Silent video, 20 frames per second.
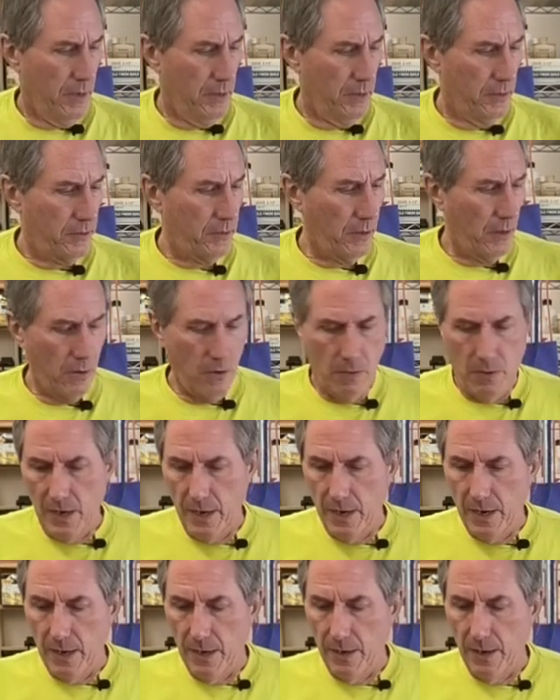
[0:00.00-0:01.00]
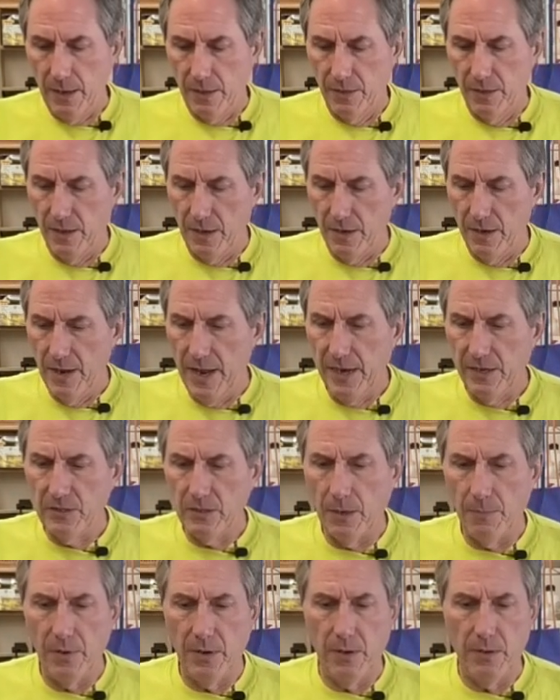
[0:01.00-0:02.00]
So uh, next
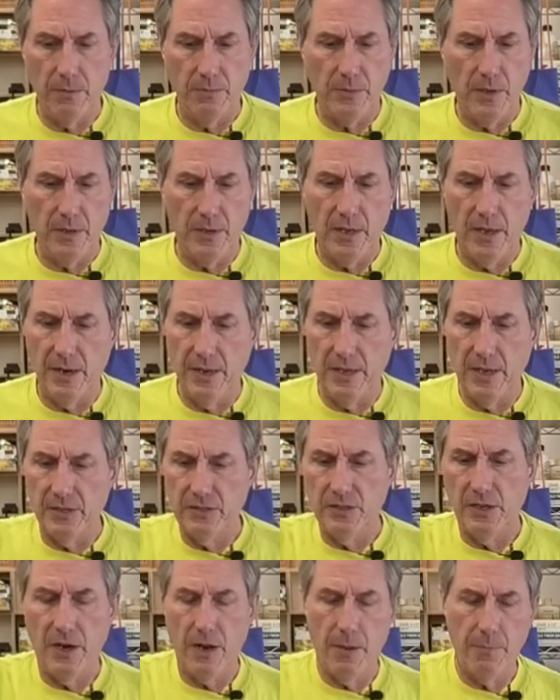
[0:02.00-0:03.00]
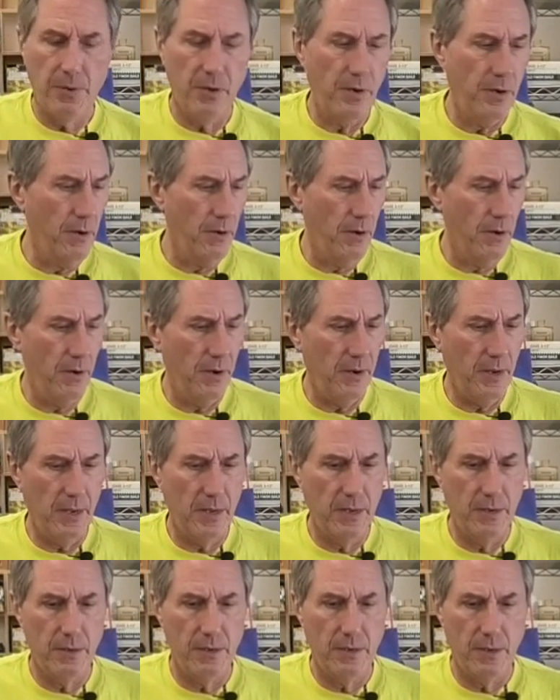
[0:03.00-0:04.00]
I'm going to uh, kind of get set up here
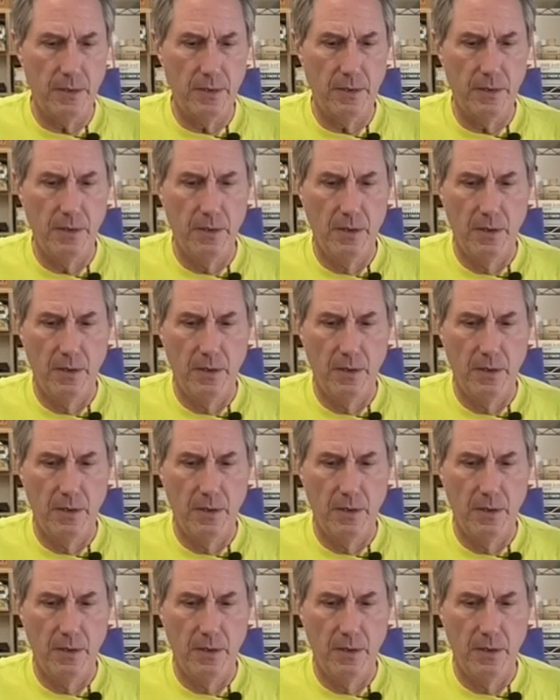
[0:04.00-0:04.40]
and uh,